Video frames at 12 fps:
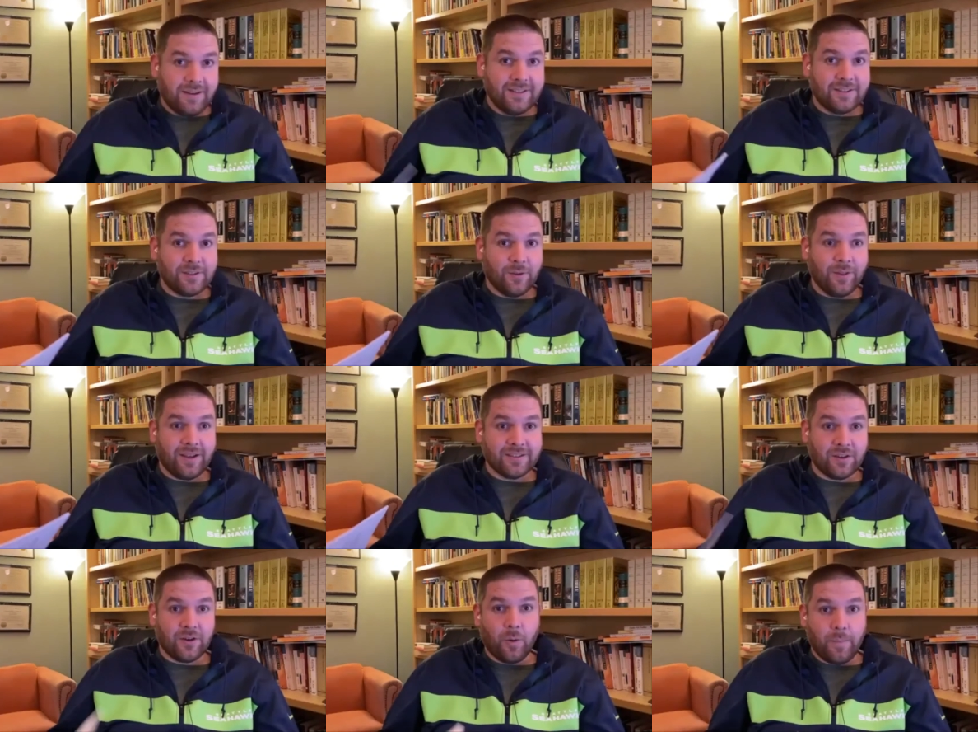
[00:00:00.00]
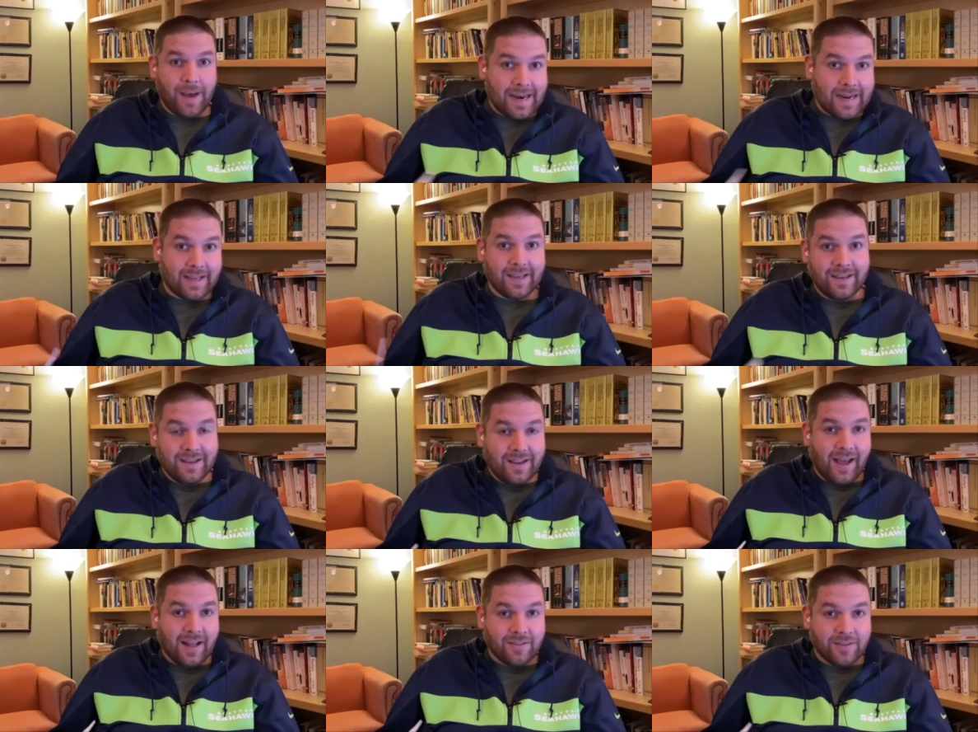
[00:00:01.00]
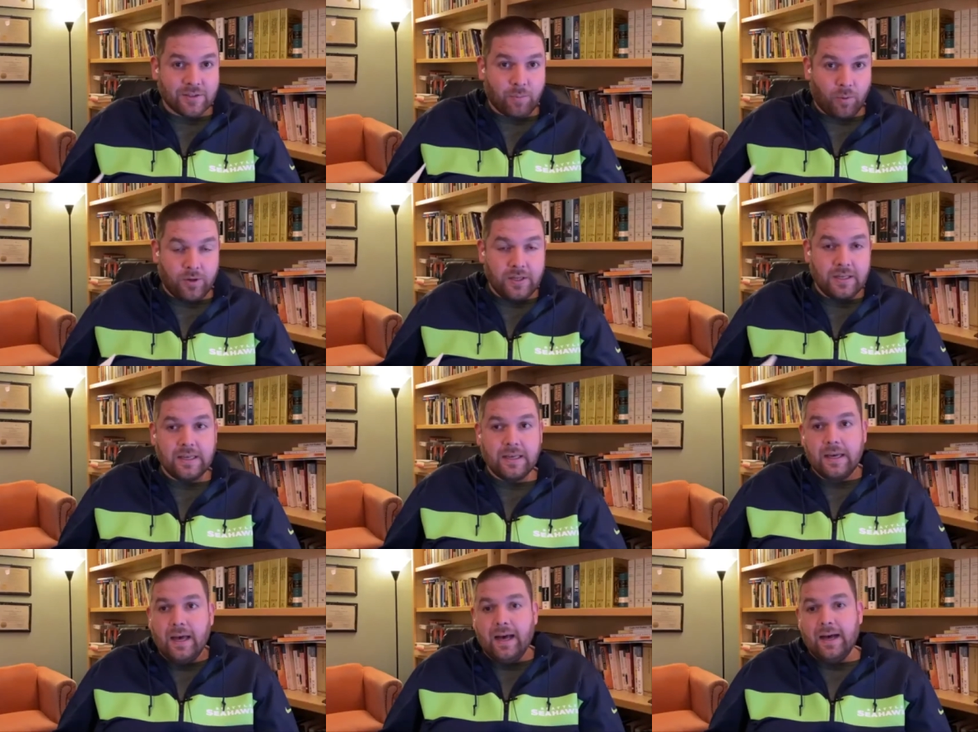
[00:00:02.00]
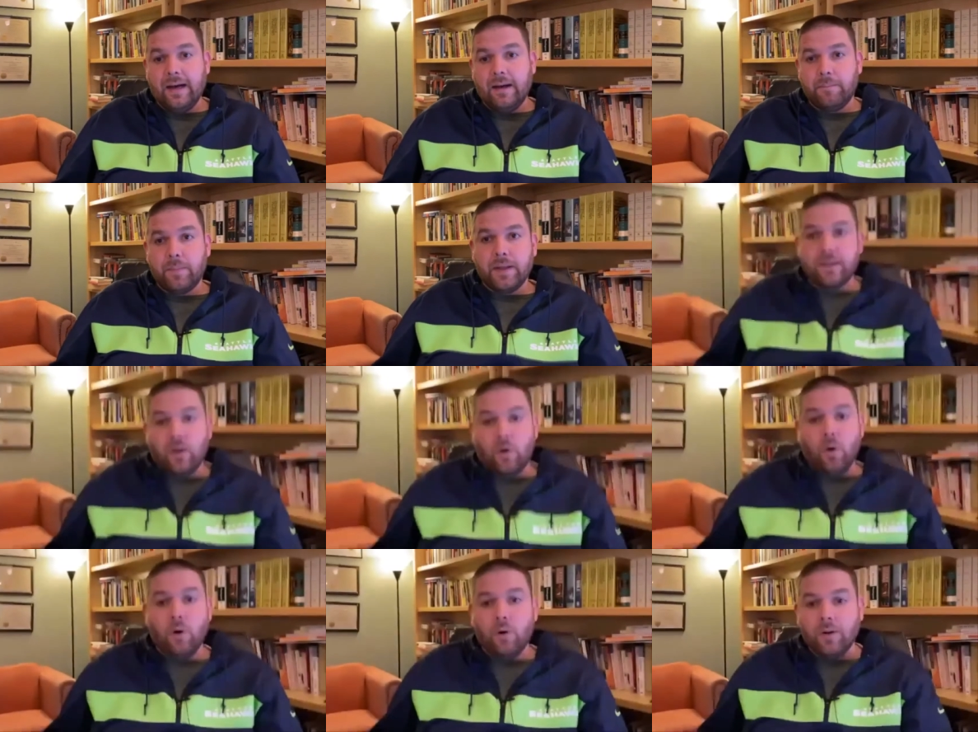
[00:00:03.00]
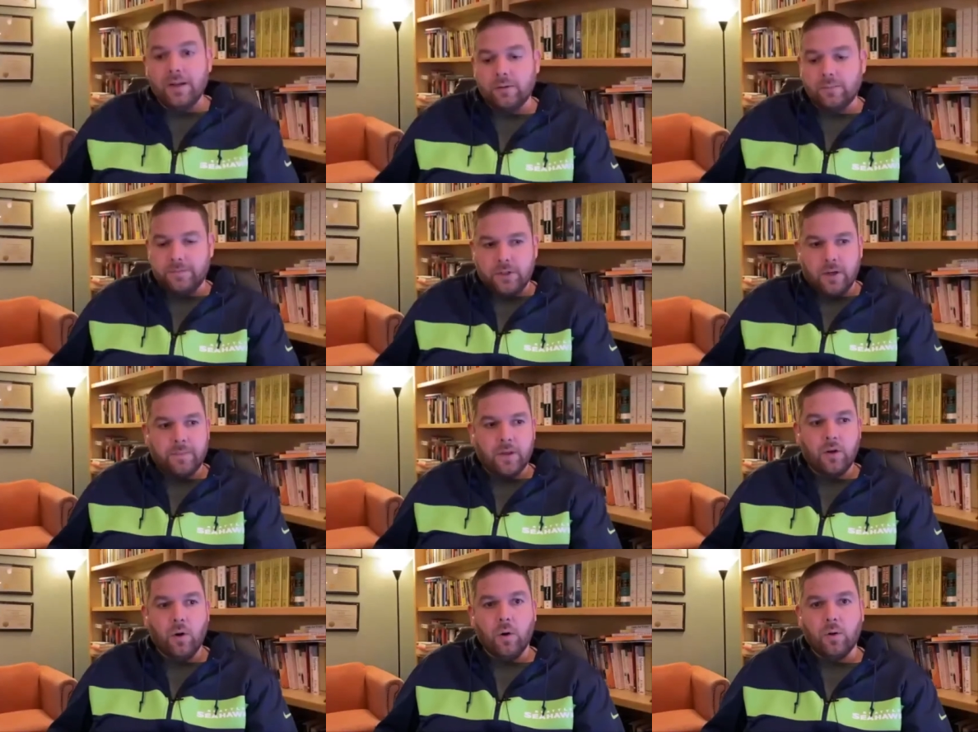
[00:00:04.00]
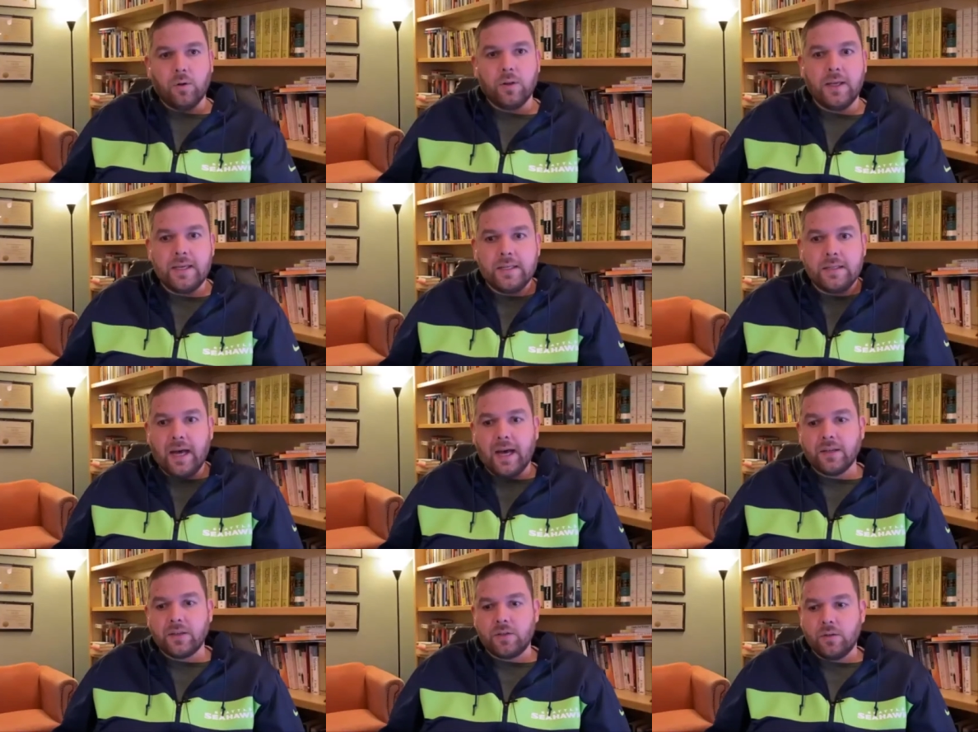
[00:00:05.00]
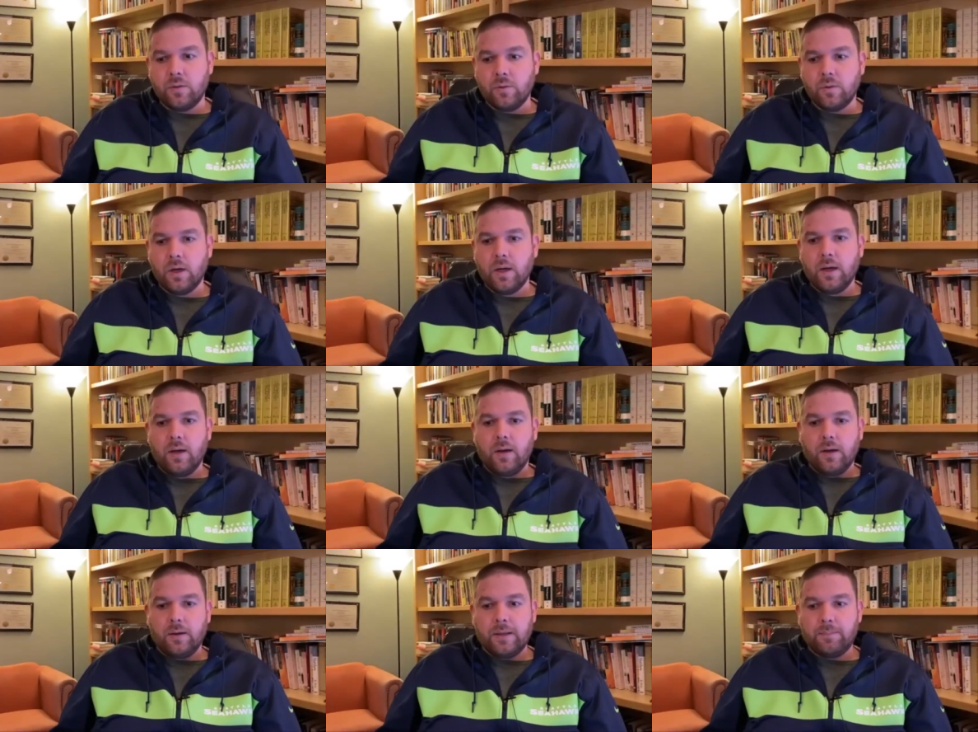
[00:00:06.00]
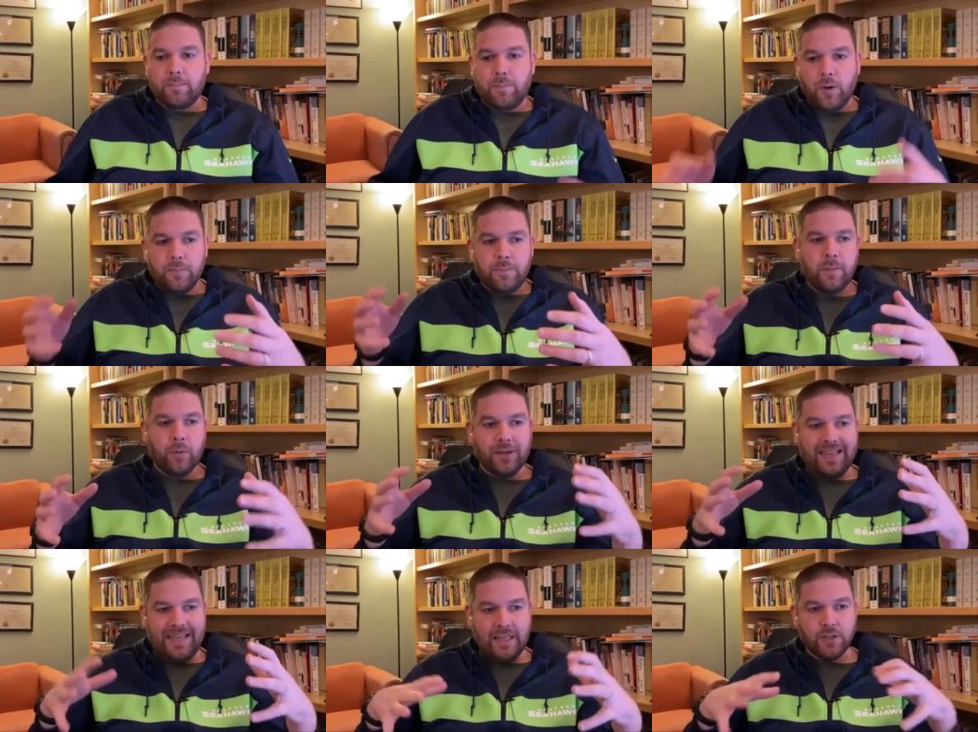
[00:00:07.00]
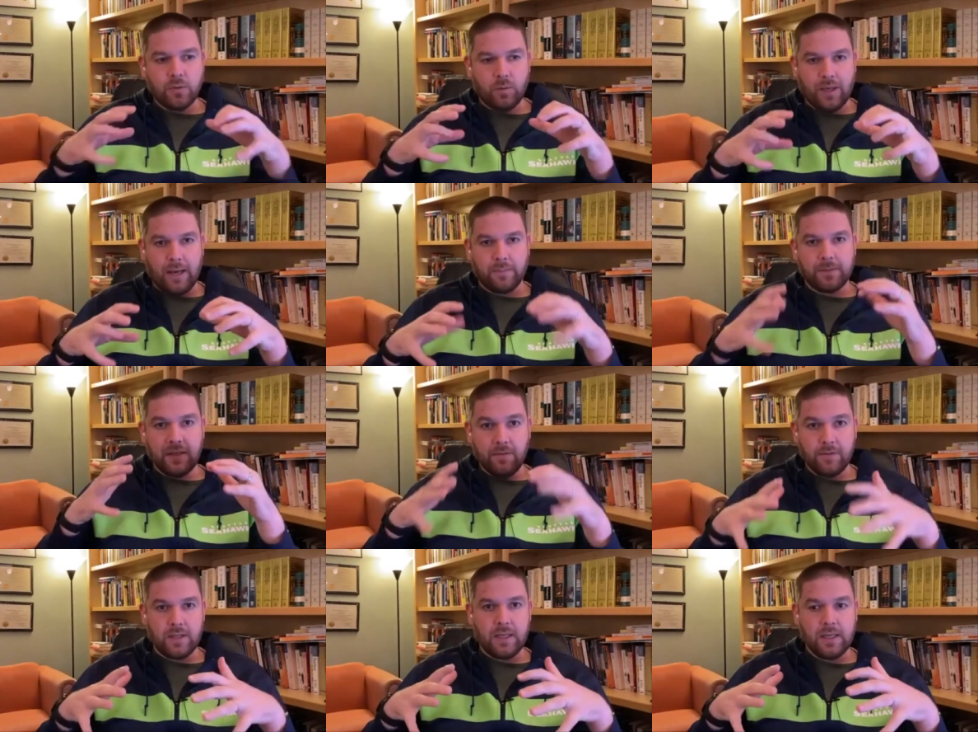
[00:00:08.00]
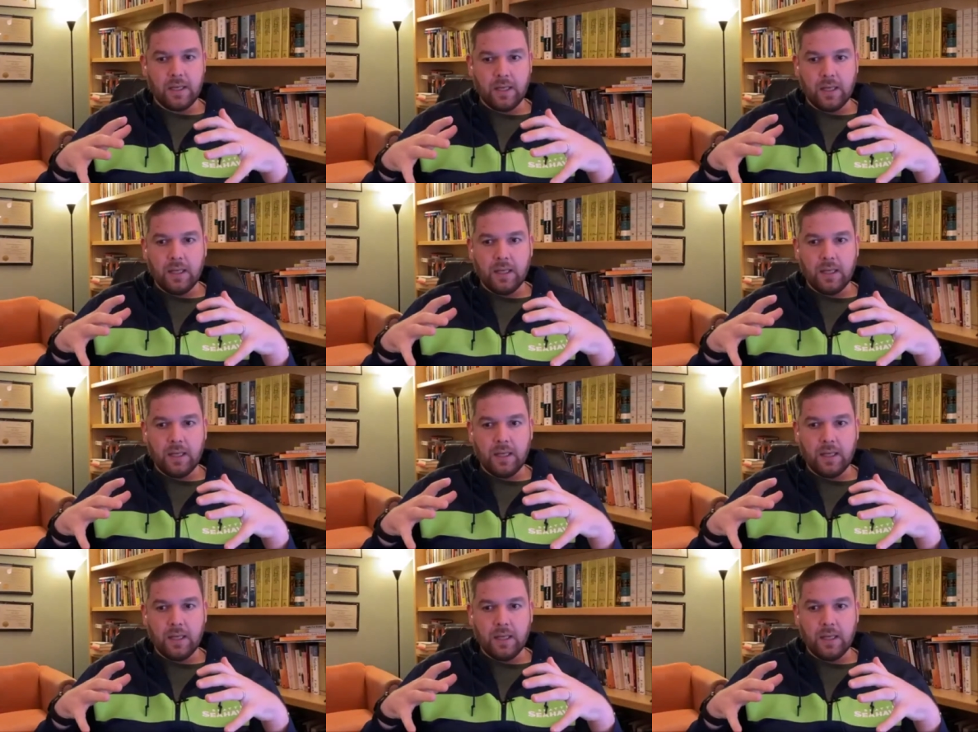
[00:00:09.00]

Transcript: So because they're nomadic at this point. Um, but the goal, oh, sorry, the goal is not to put people into captivity